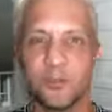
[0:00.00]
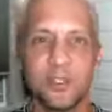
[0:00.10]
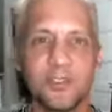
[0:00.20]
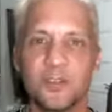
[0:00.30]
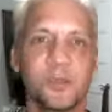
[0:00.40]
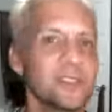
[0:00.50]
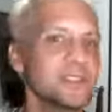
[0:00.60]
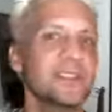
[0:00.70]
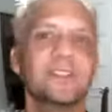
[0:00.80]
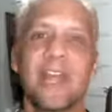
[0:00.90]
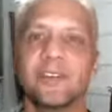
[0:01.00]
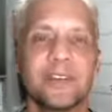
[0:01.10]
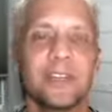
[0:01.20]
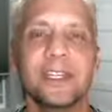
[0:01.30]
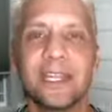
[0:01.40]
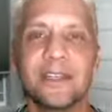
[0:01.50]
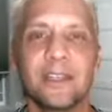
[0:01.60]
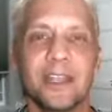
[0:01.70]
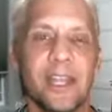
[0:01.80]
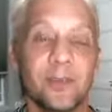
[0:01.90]
things, experience things, everything in the
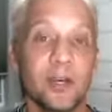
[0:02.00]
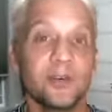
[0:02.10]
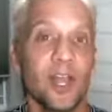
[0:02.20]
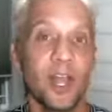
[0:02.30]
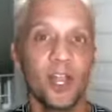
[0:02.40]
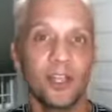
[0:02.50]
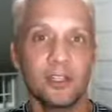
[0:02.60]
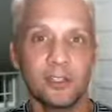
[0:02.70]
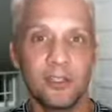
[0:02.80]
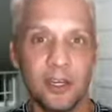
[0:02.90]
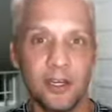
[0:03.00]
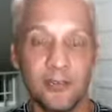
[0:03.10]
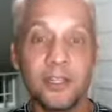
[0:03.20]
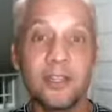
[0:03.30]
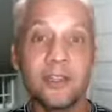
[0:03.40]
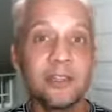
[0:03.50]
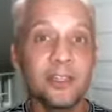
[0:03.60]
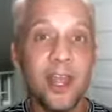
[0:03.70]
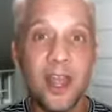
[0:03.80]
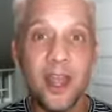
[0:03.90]
name of love. In the
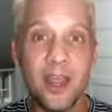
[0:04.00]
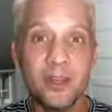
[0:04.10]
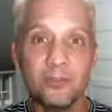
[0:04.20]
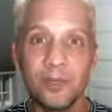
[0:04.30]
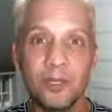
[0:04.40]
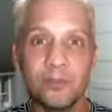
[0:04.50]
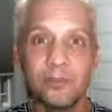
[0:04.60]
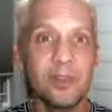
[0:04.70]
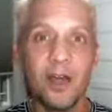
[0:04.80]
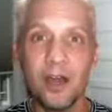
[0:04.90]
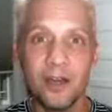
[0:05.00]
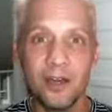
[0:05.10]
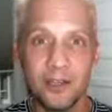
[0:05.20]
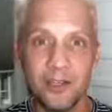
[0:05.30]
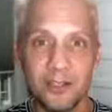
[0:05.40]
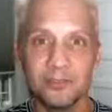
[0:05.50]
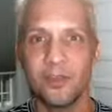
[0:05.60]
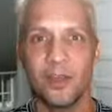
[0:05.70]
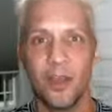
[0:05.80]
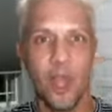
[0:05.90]
name of love.
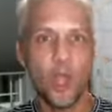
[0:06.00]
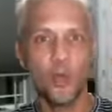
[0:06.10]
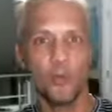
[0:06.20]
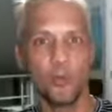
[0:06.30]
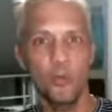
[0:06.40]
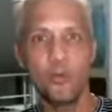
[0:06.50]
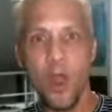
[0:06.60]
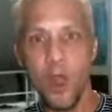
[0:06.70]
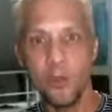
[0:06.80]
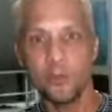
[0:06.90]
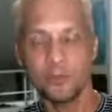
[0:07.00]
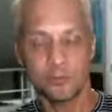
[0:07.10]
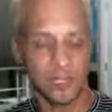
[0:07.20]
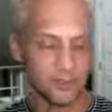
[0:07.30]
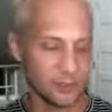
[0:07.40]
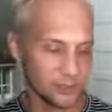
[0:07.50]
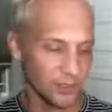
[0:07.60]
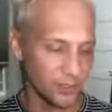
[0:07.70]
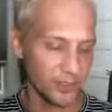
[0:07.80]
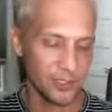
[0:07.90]
Whoa. Okay, there's a
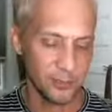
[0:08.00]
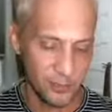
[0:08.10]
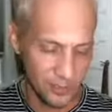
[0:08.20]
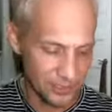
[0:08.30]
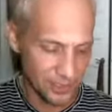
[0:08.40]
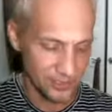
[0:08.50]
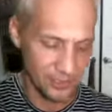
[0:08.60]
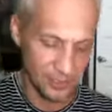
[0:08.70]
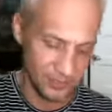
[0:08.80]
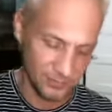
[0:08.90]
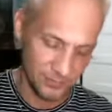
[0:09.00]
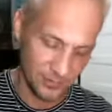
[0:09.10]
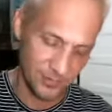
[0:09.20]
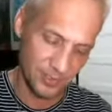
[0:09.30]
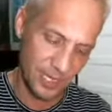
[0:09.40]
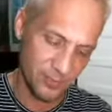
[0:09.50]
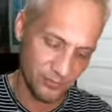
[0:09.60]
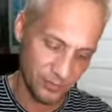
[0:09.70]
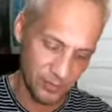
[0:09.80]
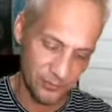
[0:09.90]
song there. I'm going to write that down. In the name
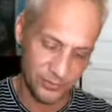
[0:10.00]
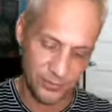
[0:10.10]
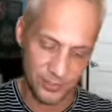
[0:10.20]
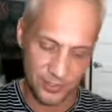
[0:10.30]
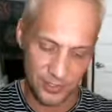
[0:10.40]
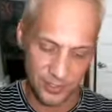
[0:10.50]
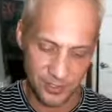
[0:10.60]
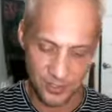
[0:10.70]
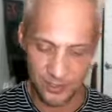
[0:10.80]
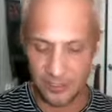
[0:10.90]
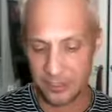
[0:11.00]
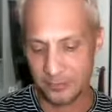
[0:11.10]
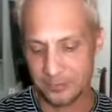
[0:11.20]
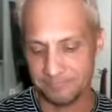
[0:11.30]
of love, there's a song there.